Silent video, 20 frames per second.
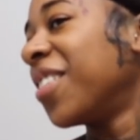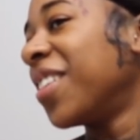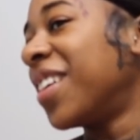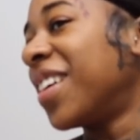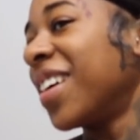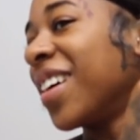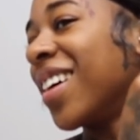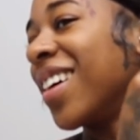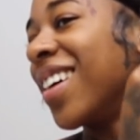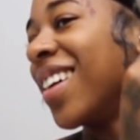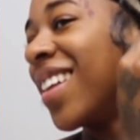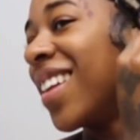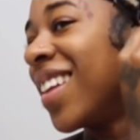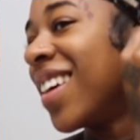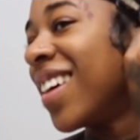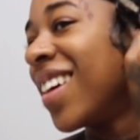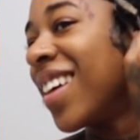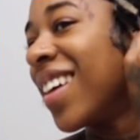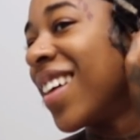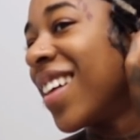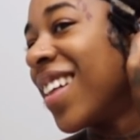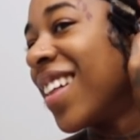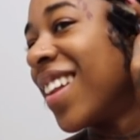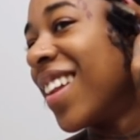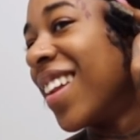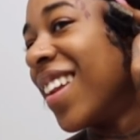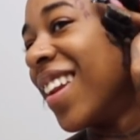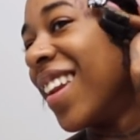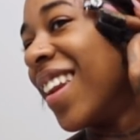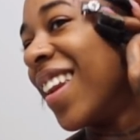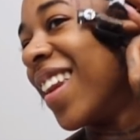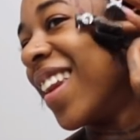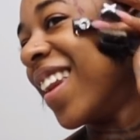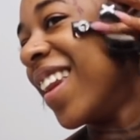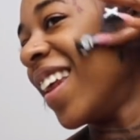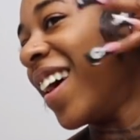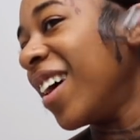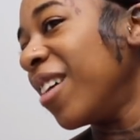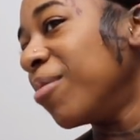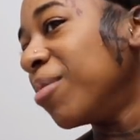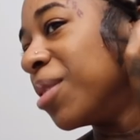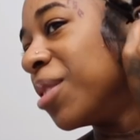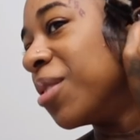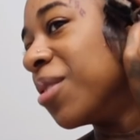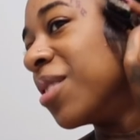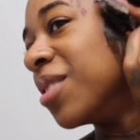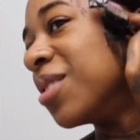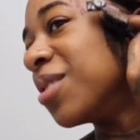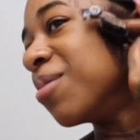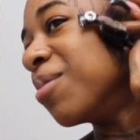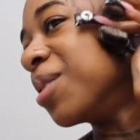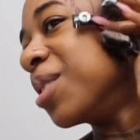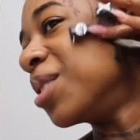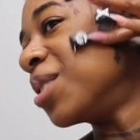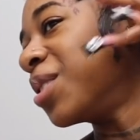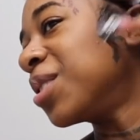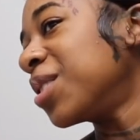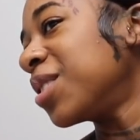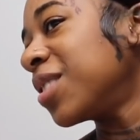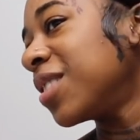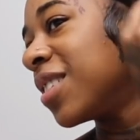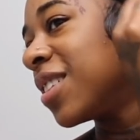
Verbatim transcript: we can't not be doing too much